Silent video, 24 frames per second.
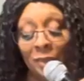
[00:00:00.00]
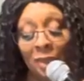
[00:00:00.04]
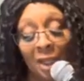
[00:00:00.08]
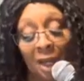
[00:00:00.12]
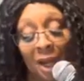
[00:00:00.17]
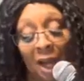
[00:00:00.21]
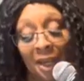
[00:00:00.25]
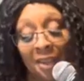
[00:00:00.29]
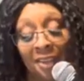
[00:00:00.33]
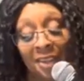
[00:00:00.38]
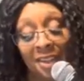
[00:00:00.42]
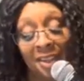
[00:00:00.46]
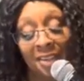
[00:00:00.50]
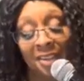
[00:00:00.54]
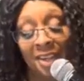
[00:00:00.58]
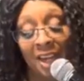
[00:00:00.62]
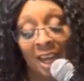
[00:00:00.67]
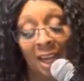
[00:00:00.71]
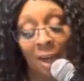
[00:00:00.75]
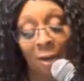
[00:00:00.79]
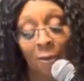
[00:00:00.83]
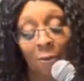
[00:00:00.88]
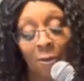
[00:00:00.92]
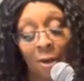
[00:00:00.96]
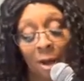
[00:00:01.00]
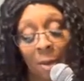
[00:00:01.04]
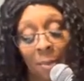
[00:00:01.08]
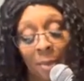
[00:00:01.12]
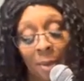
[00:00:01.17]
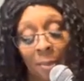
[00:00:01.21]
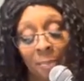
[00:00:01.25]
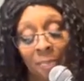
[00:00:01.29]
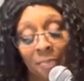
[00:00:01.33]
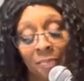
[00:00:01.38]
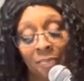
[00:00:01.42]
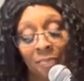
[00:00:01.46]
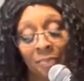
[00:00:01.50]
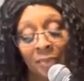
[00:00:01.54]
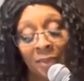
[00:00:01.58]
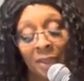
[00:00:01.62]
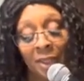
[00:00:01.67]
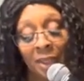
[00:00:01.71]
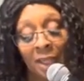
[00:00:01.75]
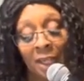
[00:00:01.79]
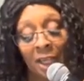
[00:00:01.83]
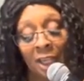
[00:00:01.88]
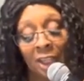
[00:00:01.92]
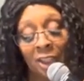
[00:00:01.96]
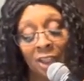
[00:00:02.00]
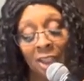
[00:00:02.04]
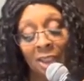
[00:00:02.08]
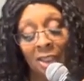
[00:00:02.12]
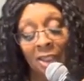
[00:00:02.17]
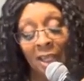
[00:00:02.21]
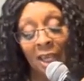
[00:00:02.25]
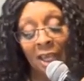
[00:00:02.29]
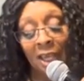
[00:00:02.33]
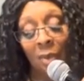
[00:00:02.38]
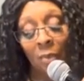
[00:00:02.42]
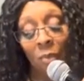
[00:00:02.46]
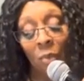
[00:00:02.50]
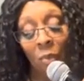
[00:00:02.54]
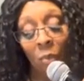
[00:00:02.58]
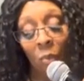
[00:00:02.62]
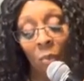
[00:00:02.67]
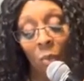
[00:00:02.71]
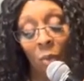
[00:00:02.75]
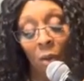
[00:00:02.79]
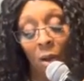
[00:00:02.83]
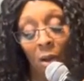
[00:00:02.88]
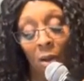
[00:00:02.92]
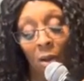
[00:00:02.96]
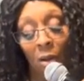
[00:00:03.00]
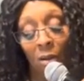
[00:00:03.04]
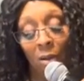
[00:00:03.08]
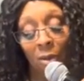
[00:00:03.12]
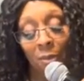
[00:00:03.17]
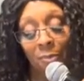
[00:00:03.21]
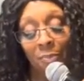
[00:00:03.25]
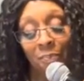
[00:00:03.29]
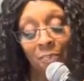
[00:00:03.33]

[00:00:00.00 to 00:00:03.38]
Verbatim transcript: God didn't take it from him. He just let him walk.